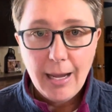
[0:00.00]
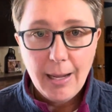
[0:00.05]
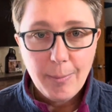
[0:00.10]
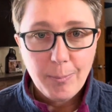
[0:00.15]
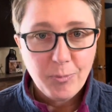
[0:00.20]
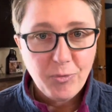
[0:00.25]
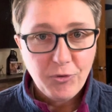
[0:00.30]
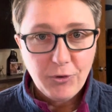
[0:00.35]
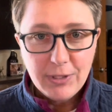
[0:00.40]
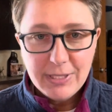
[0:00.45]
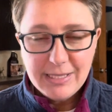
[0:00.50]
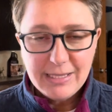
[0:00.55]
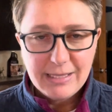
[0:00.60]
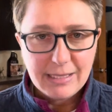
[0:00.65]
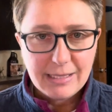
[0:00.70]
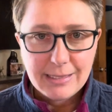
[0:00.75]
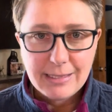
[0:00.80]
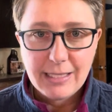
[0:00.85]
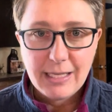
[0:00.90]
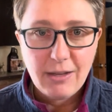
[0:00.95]
For
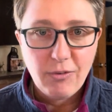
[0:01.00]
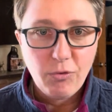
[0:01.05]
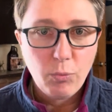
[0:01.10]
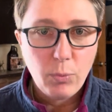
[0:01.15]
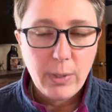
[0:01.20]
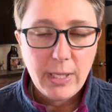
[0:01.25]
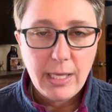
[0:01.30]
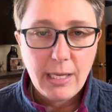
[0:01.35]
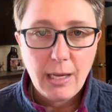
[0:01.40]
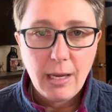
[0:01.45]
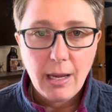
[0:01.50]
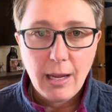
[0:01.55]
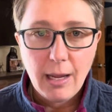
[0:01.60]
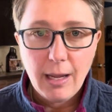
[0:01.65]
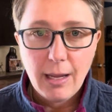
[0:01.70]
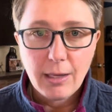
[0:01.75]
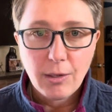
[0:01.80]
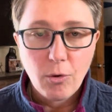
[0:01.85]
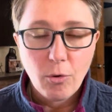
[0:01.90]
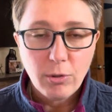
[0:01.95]
instance, if we
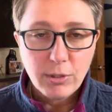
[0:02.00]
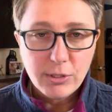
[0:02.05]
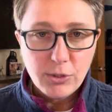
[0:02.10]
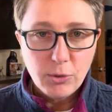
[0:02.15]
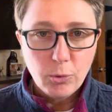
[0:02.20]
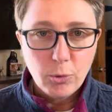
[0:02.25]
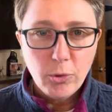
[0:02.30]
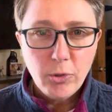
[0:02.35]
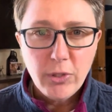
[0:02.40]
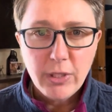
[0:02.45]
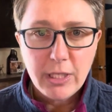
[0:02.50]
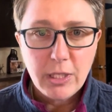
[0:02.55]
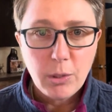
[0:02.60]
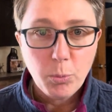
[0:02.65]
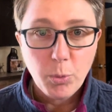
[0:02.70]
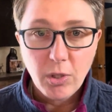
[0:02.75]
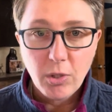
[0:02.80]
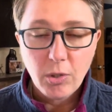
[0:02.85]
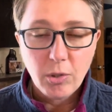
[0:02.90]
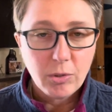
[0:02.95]
go to school and
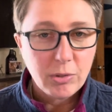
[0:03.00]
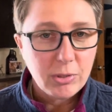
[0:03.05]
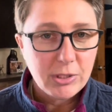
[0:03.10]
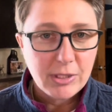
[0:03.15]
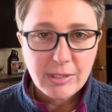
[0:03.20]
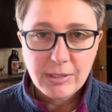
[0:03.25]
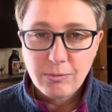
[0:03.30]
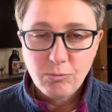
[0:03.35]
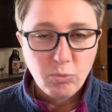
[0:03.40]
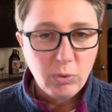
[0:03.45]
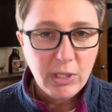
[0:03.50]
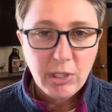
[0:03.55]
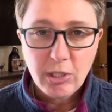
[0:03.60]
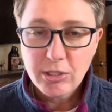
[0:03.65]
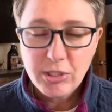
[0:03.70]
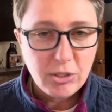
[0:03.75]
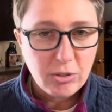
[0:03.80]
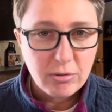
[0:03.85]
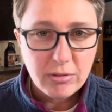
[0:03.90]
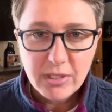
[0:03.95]
we're really good
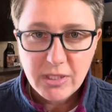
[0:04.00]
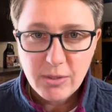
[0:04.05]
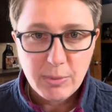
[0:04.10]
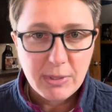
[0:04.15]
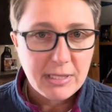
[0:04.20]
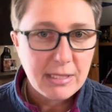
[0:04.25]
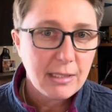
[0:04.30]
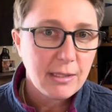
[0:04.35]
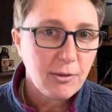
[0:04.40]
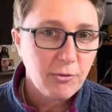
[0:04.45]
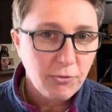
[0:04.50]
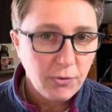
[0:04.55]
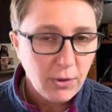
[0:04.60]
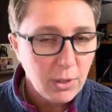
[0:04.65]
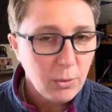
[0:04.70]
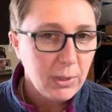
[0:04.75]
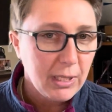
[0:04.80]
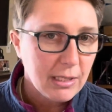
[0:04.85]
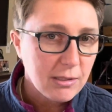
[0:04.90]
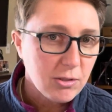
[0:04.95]
students, we sit in the
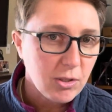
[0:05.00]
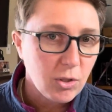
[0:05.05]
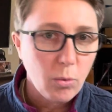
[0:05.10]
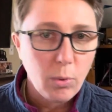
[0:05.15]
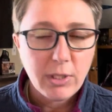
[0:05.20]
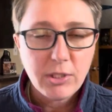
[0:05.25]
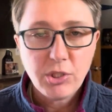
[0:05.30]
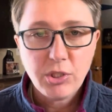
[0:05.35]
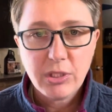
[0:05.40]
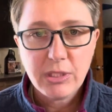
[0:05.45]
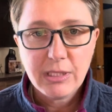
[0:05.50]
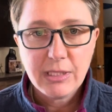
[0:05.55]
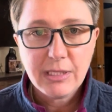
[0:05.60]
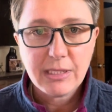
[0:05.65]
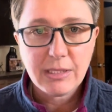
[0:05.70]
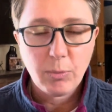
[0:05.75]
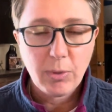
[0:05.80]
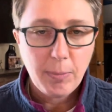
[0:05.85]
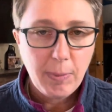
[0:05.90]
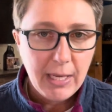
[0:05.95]
front, we answer questions
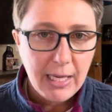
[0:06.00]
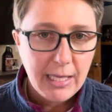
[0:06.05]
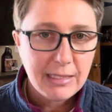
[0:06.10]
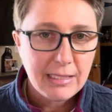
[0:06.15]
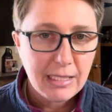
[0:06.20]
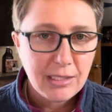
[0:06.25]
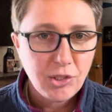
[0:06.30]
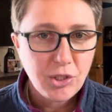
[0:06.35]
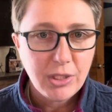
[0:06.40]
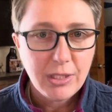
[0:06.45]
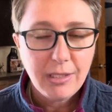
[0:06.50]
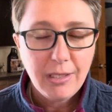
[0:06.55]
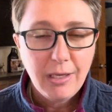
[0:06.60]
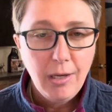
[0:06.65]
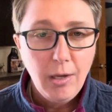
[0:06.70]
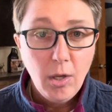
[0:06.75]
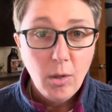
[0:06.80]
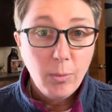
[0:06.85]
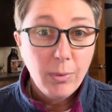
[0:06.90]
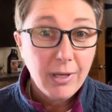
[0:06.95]
and we pay attention,
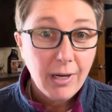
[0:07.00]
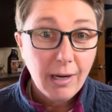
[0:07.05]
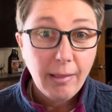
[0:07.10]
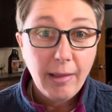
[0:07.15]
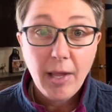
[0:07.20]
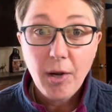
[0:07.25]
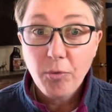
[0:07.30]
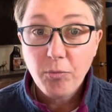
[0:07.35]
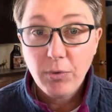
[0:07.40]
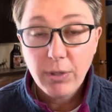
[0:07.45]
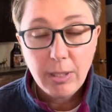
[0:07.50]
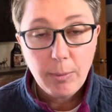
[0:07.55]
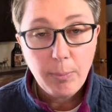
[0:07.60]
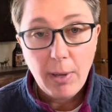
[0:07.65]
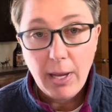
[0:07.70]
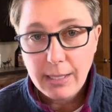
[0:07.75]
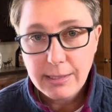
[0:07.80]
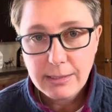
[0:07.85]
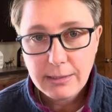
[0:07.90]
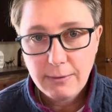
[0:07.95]
we get a lot of really
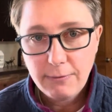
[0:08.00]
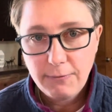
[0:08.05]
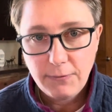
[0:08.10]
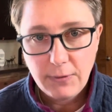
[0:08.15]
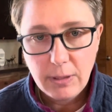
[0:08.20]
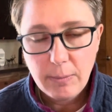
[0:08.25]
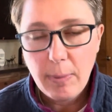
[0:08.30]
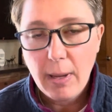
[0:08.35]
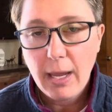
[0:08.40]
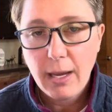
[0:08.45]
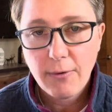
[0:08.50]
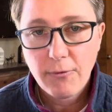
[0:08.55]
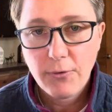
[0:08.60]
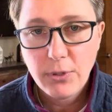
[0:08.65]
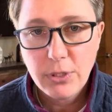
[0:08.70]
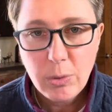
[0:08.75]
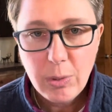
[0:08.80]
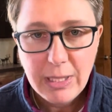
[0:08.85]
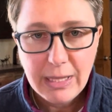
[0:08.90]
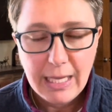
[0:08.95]
positive feedback for
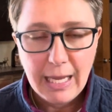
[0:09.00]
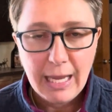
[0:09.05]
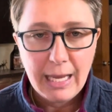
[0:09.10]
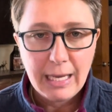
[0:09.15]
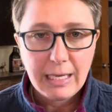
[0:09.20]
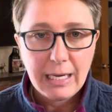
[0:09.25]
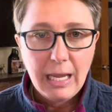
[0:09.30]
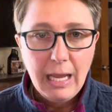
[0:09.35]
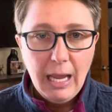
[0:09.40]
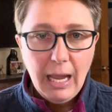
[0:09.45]
doing that.